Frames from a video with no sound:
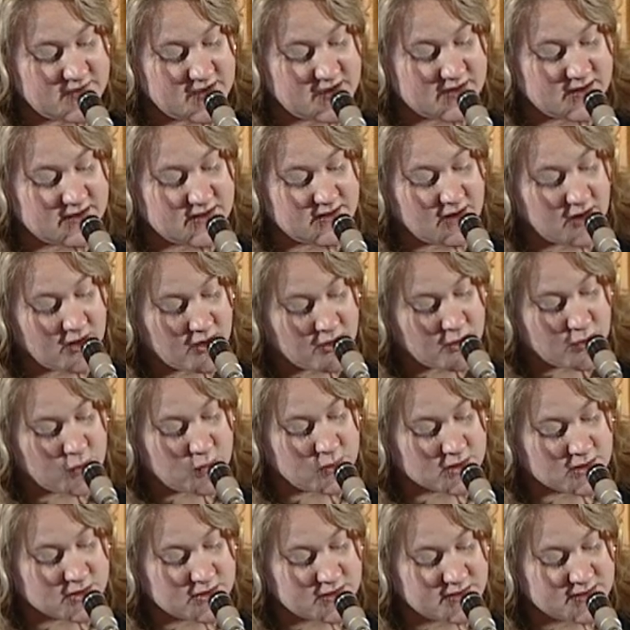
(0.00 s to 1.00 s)
that in all
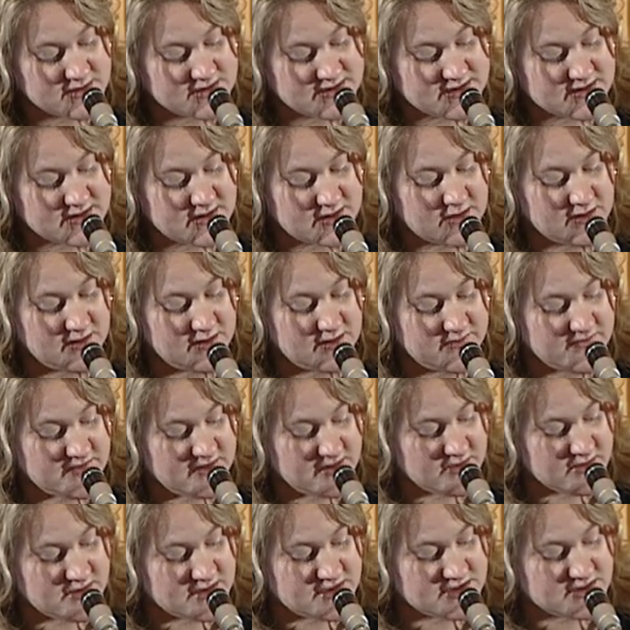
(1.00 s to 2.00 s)
worlds there are living
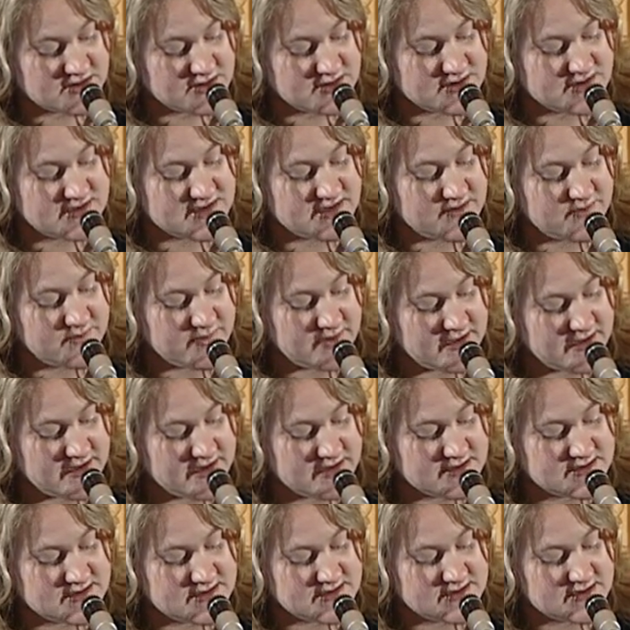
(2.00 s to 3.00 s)
creatures and
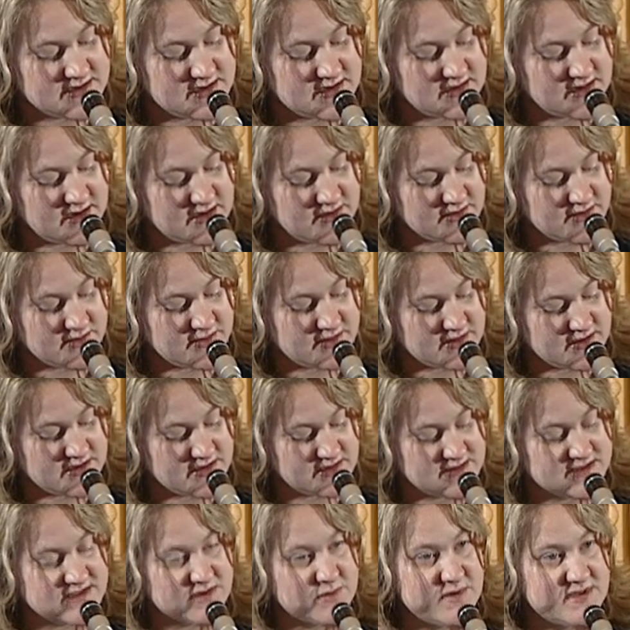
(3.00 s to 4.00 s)
plants and other
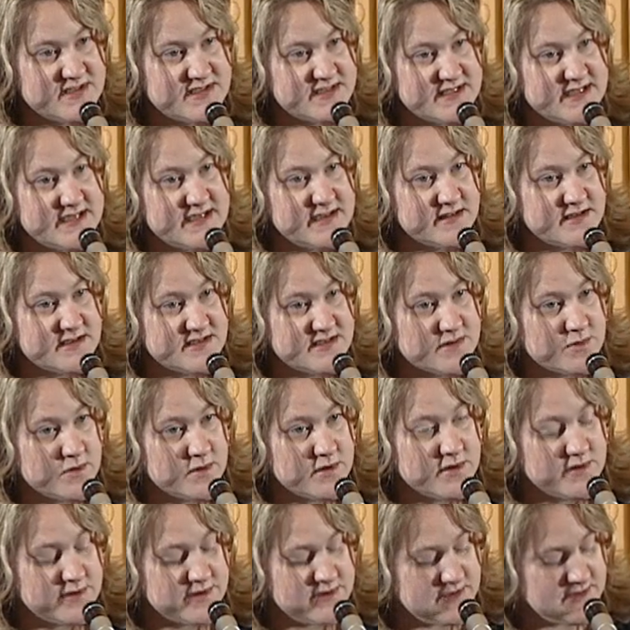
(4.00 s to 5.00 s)
things we see in this
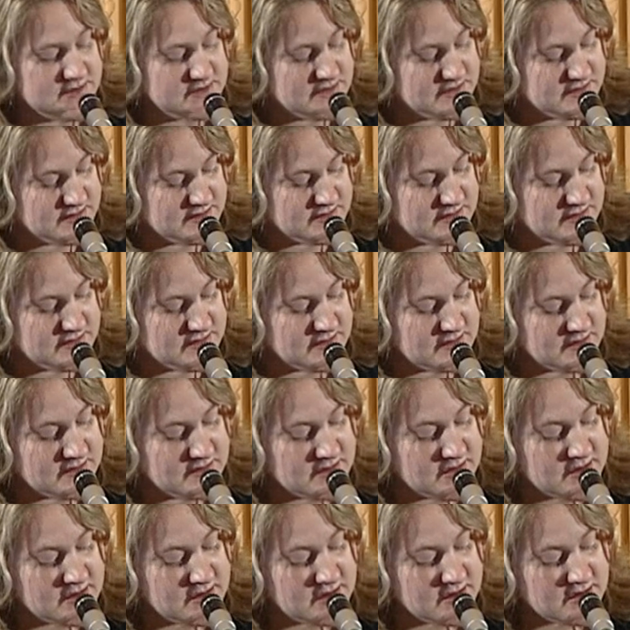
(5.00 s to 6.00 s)
world."
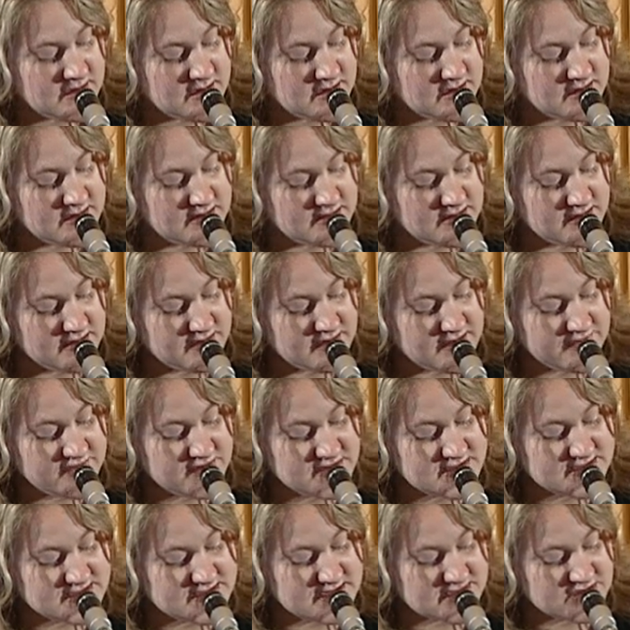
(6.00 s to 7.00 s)
In the
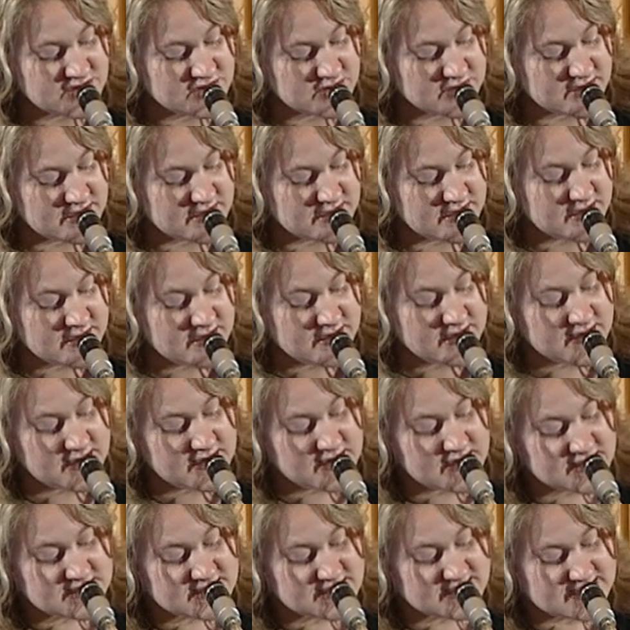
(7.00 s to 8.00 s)
11th century,
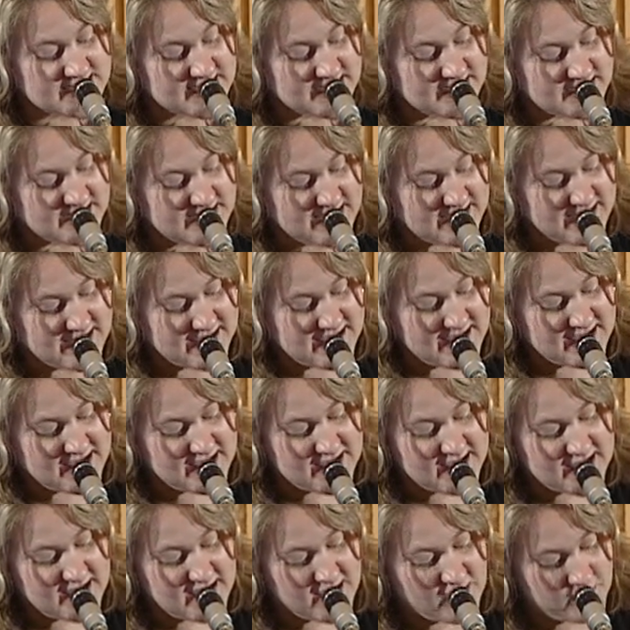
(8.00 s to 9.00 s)
St.
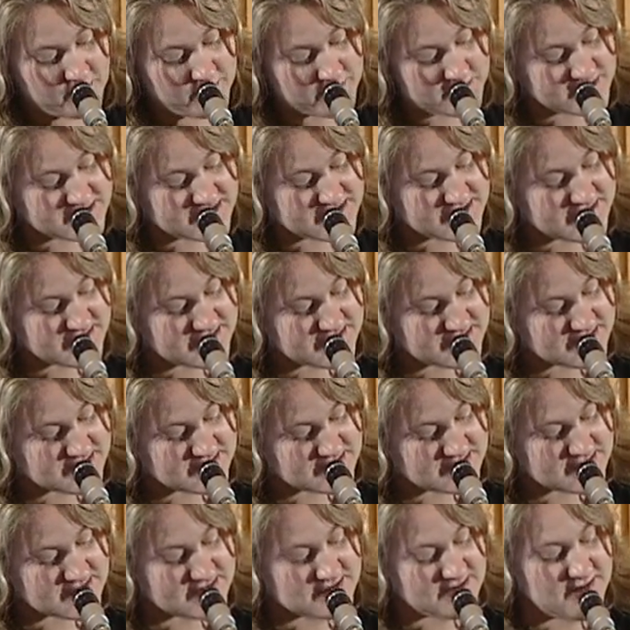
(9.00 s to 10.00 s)

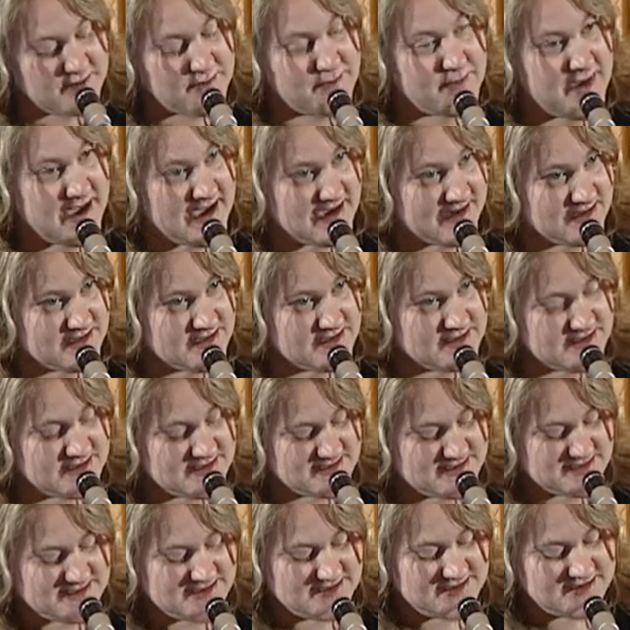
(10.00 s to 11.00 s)
Albertus
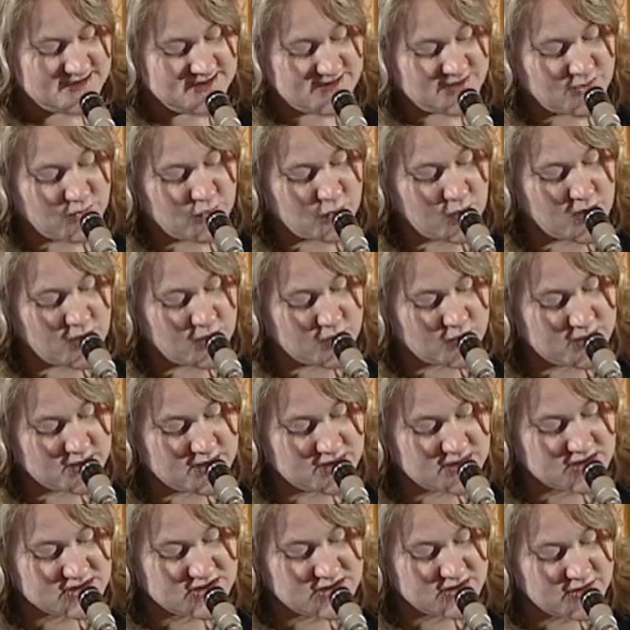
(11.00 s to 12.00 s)
Magnus wrote,
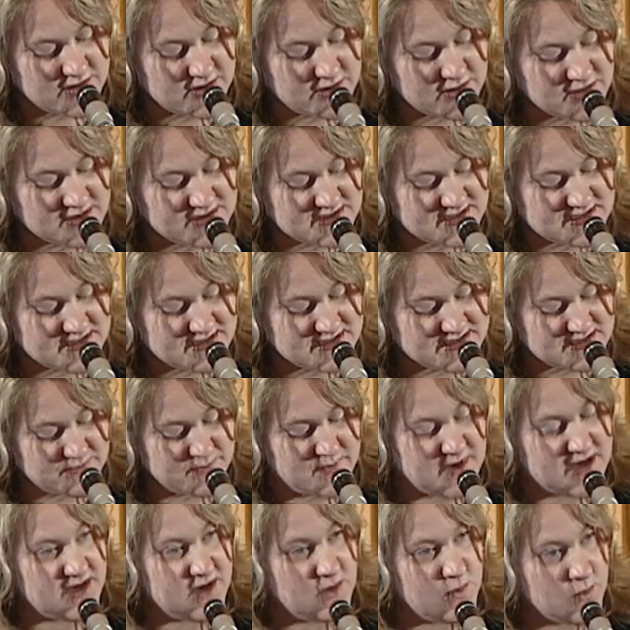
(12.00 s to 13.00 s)
"Do there exist
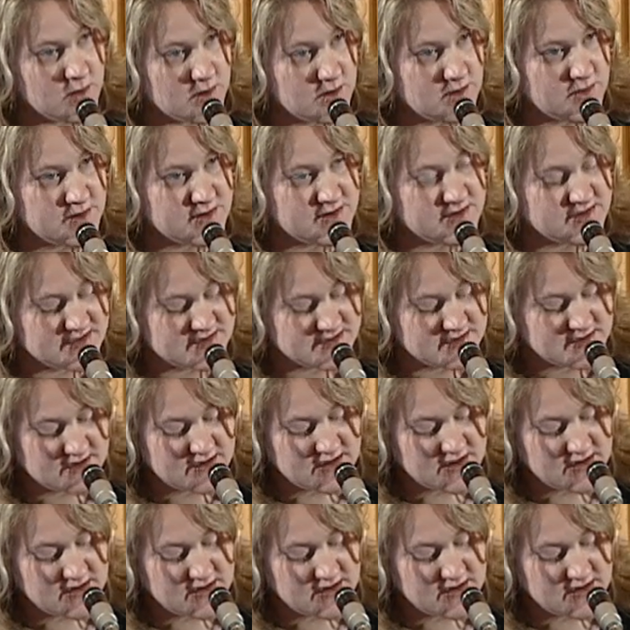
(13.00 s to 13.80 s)
many worlds,